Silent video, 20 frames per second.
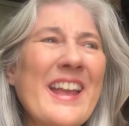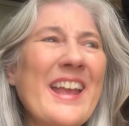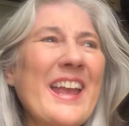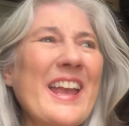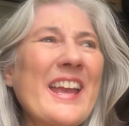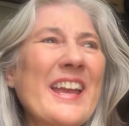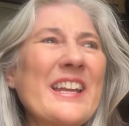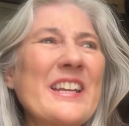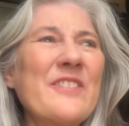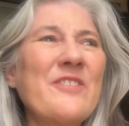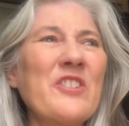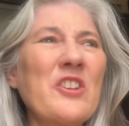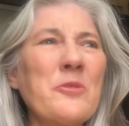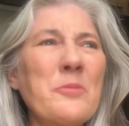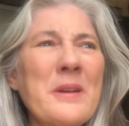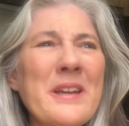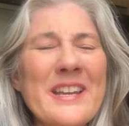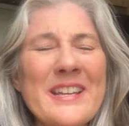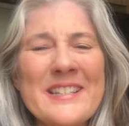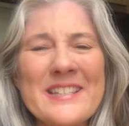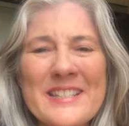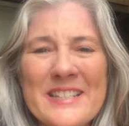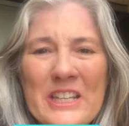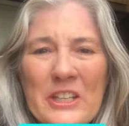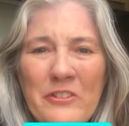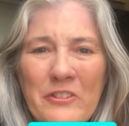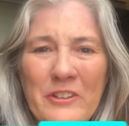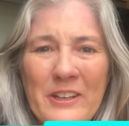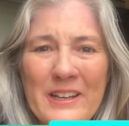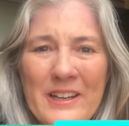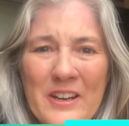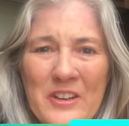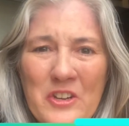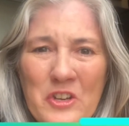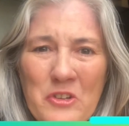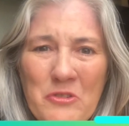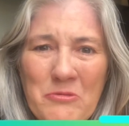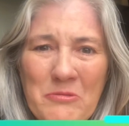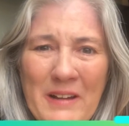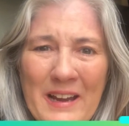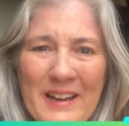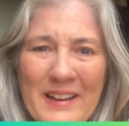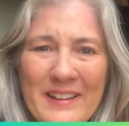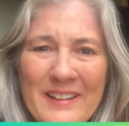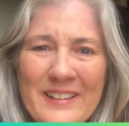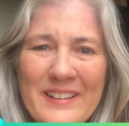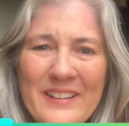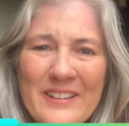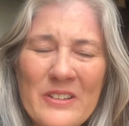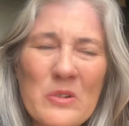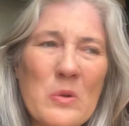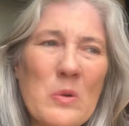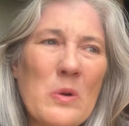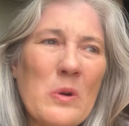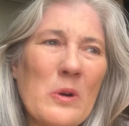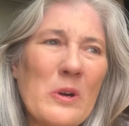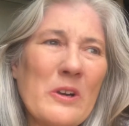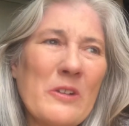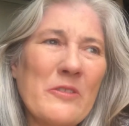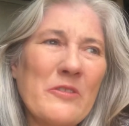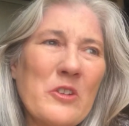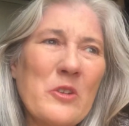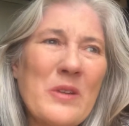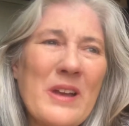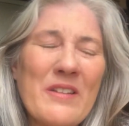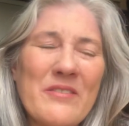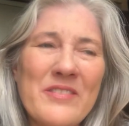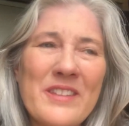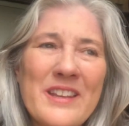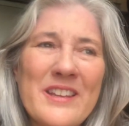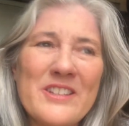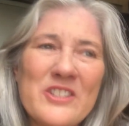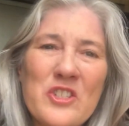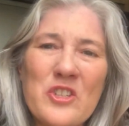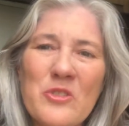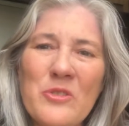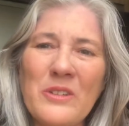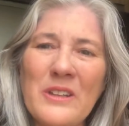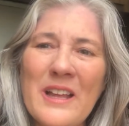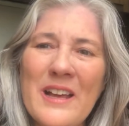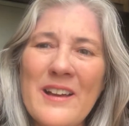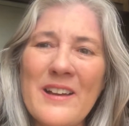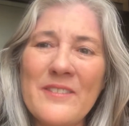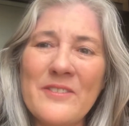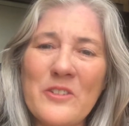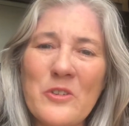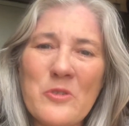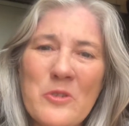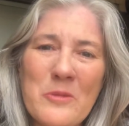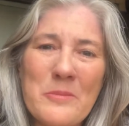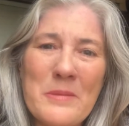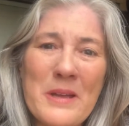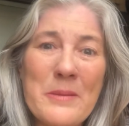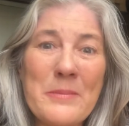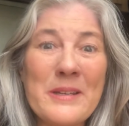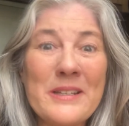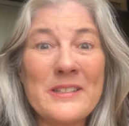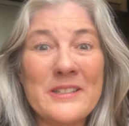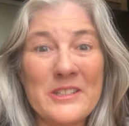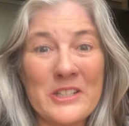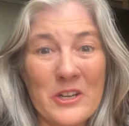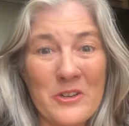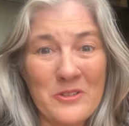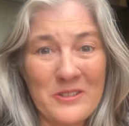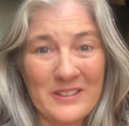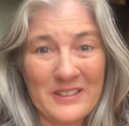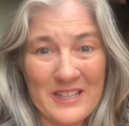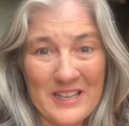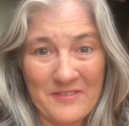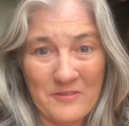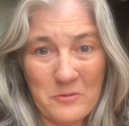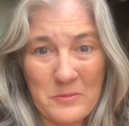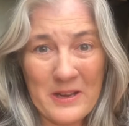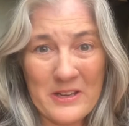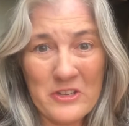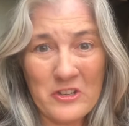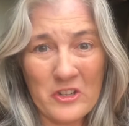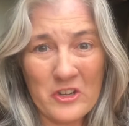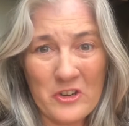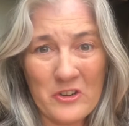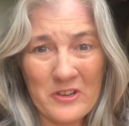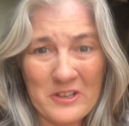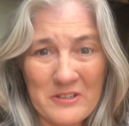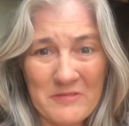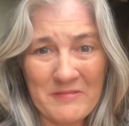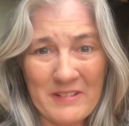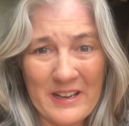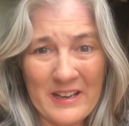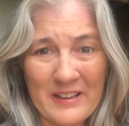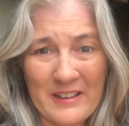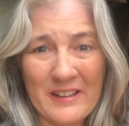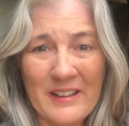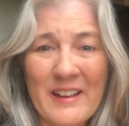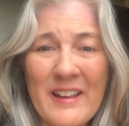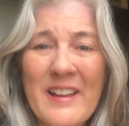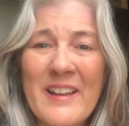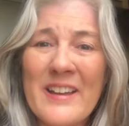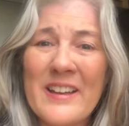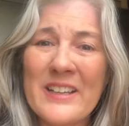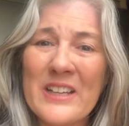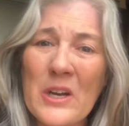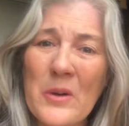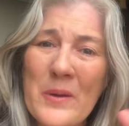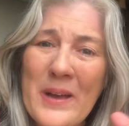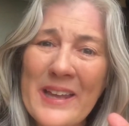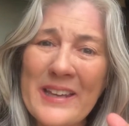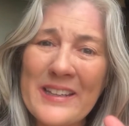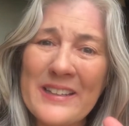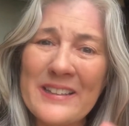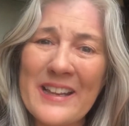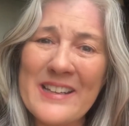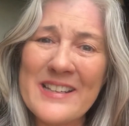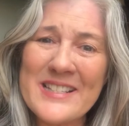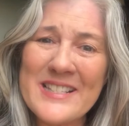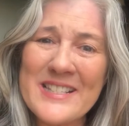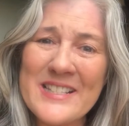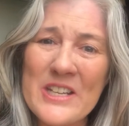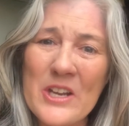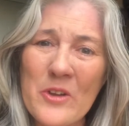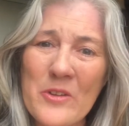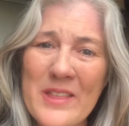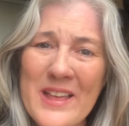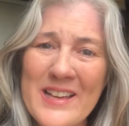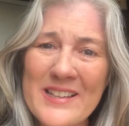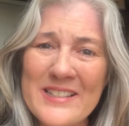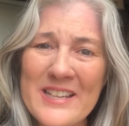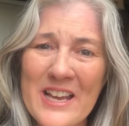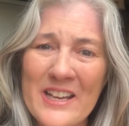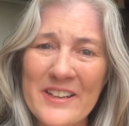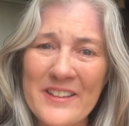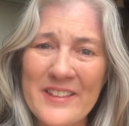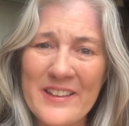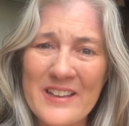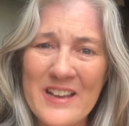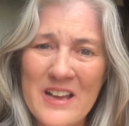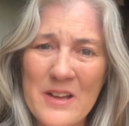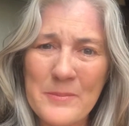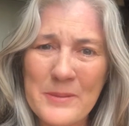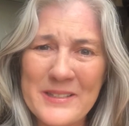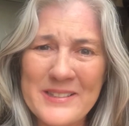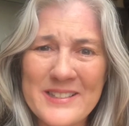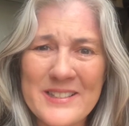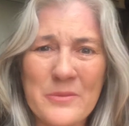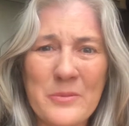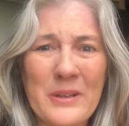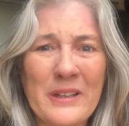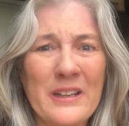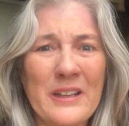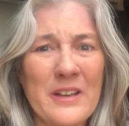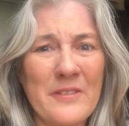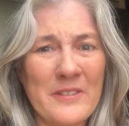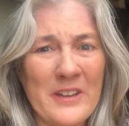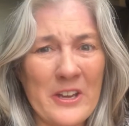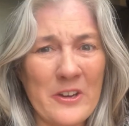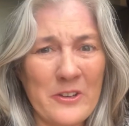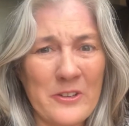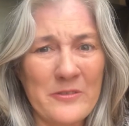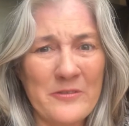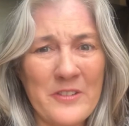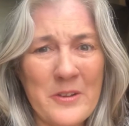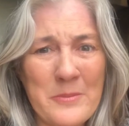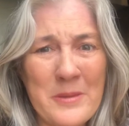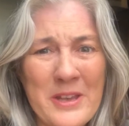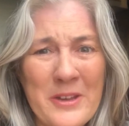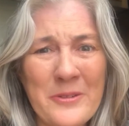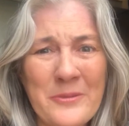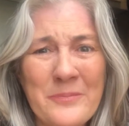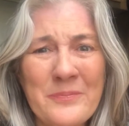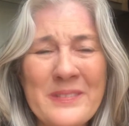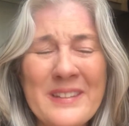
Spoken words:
and if you've been considering a new rig, or if you have things you love or maybe don't love about your current rig, go ahead and let us know that down in the comments. We love hearing from you.